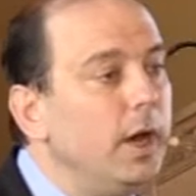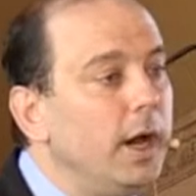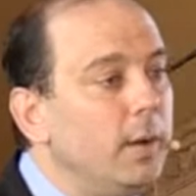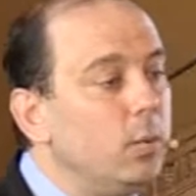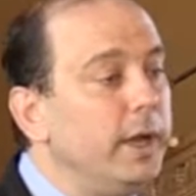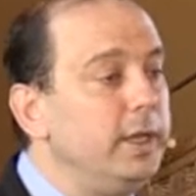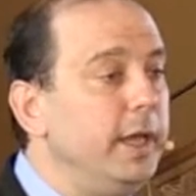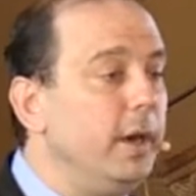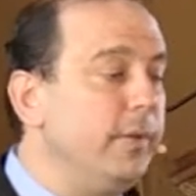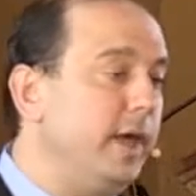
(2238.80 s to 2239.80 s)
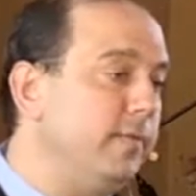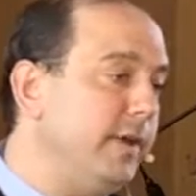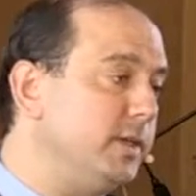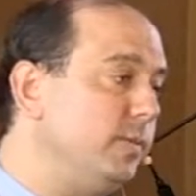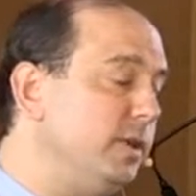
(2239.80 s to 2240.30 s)
Um, right now, that
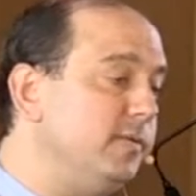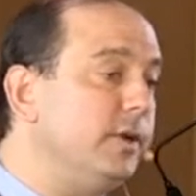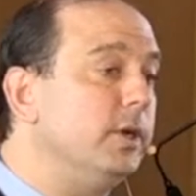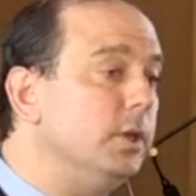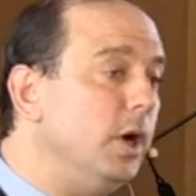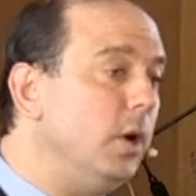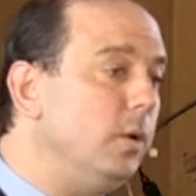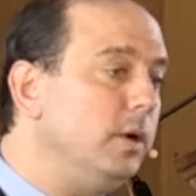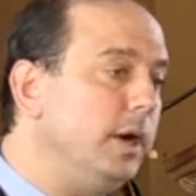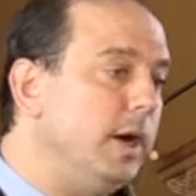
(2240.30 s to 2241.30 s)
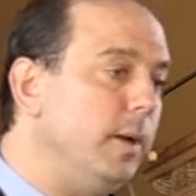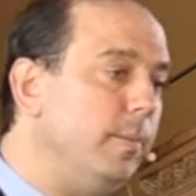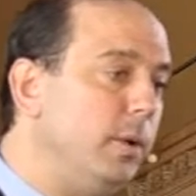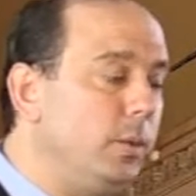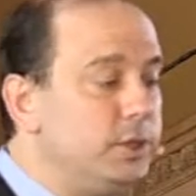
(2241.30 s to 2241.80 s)
investment is very low, um,
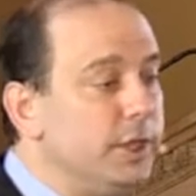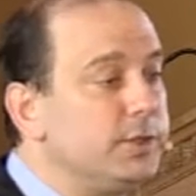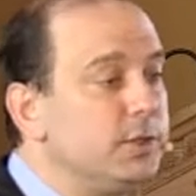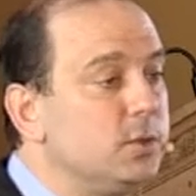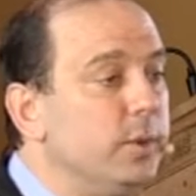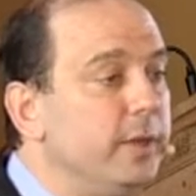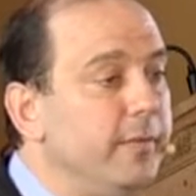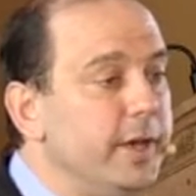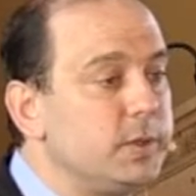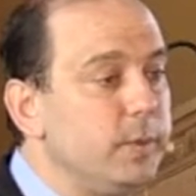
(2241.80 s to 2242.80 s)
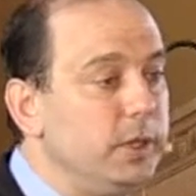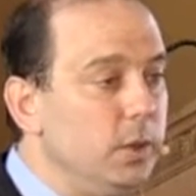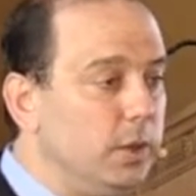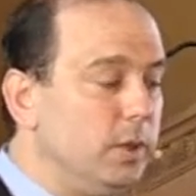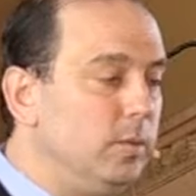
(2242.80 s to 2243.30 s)
but with justice reinvestment,
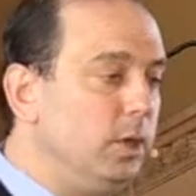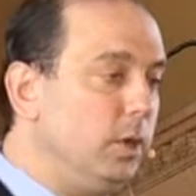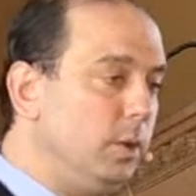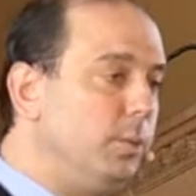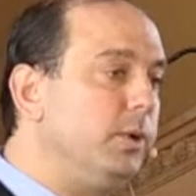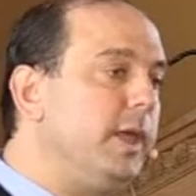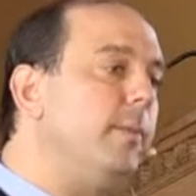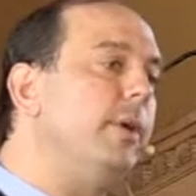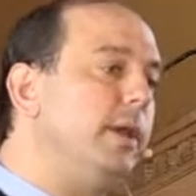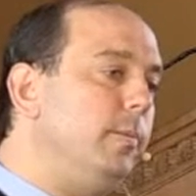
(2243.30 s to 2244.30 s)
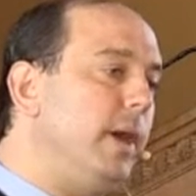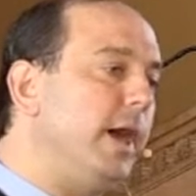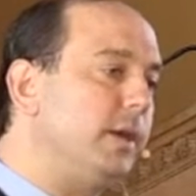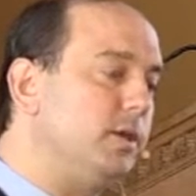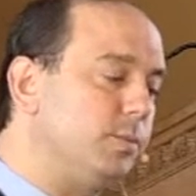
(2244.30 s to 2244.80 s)
you could, you could put that money
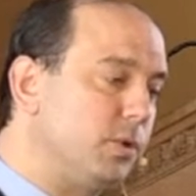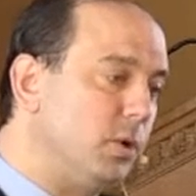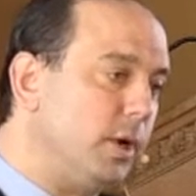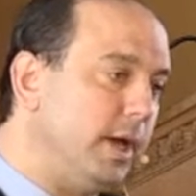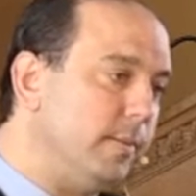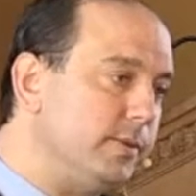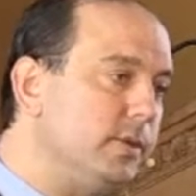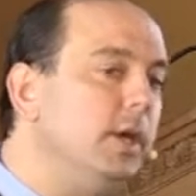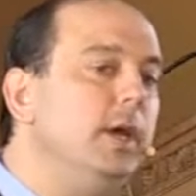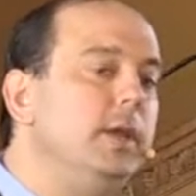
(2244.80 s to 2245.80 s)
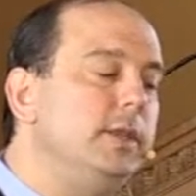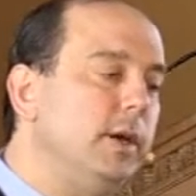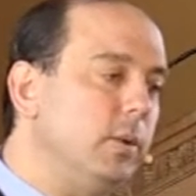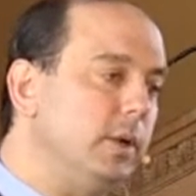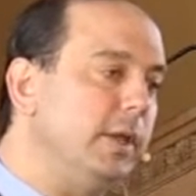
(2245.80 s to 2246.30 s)
back into programs
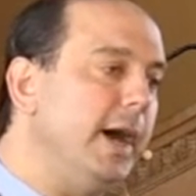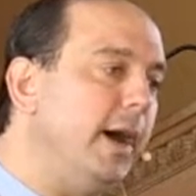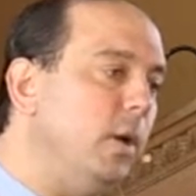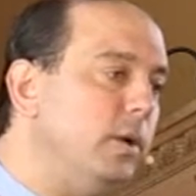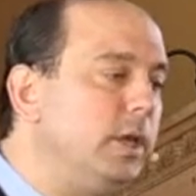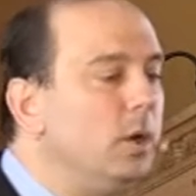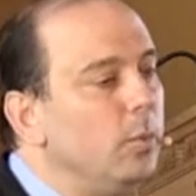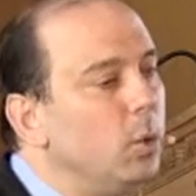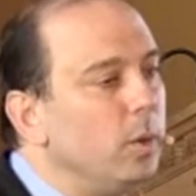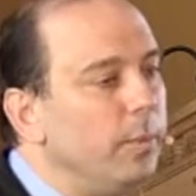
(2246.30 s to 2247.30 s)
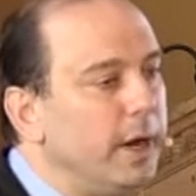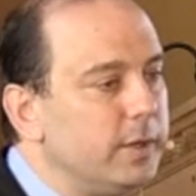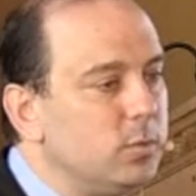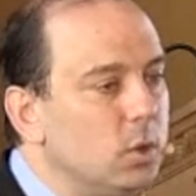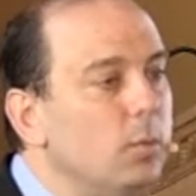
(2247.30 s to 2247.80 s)
that would allow, you know, more,
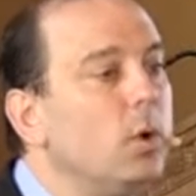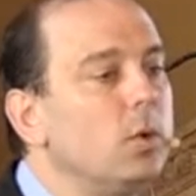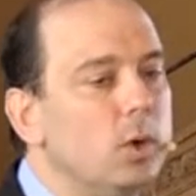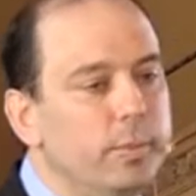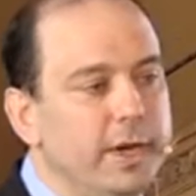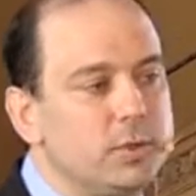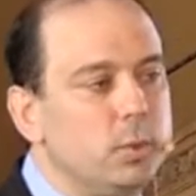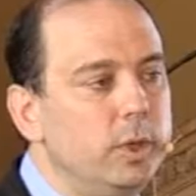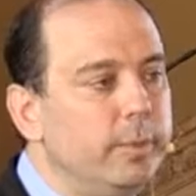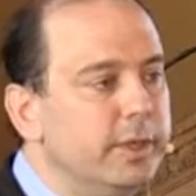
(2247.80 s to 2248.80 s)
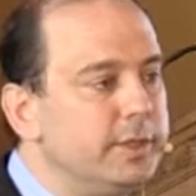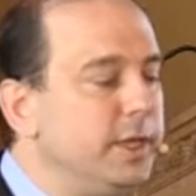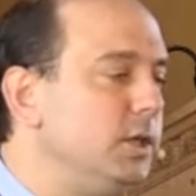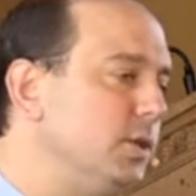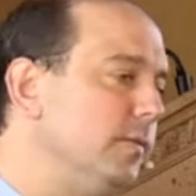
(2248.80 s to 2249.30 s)
more robust
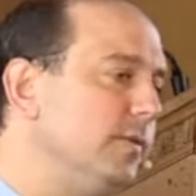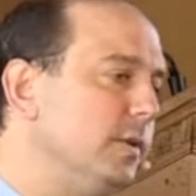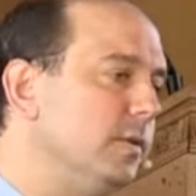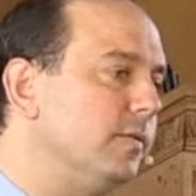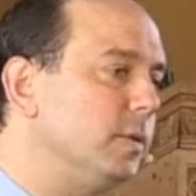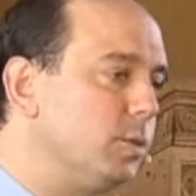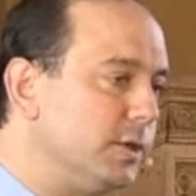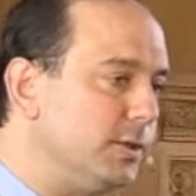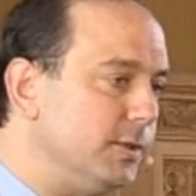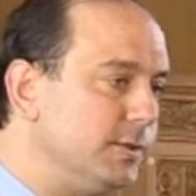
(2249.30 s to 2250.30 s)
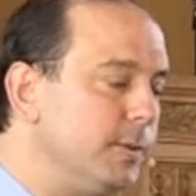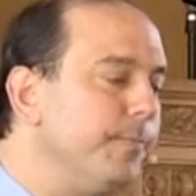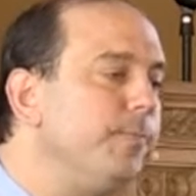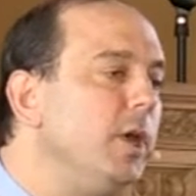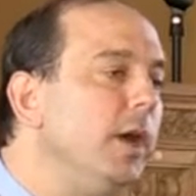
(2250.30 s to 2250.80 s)
rehabilitation for, for prisoners.
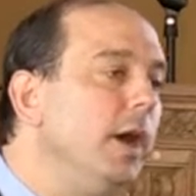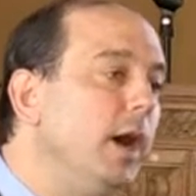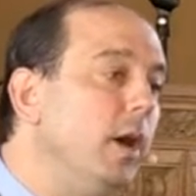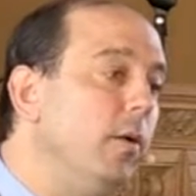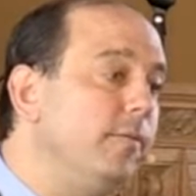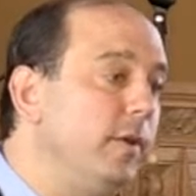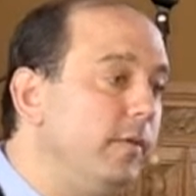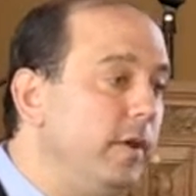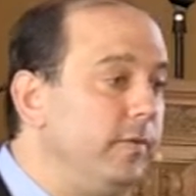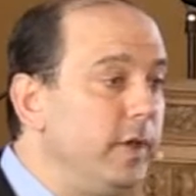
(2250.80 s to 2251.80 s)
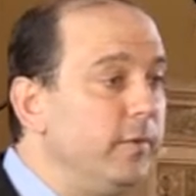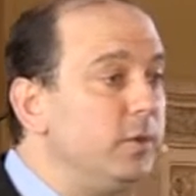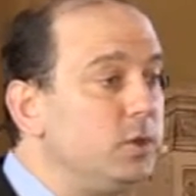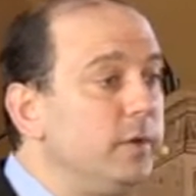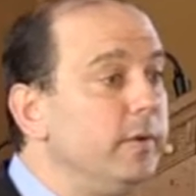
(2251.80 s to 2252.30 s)
Uh, if, you, if you
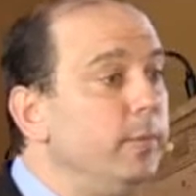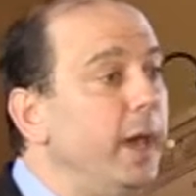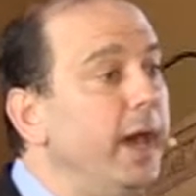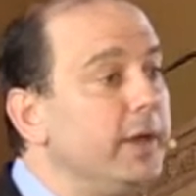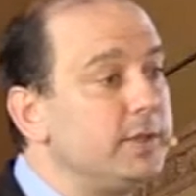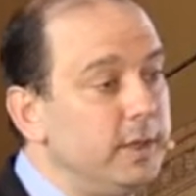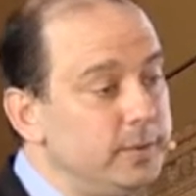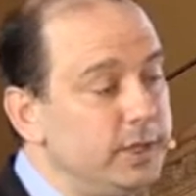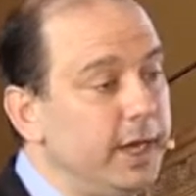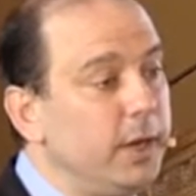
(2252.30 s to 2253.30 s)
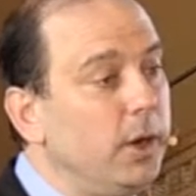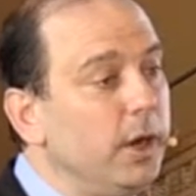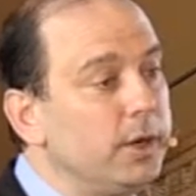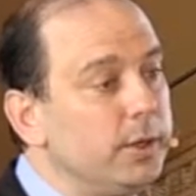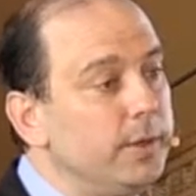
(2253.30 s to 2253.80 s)
ever driven past M C I
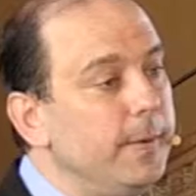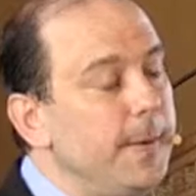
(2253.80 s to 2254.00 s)
Concord,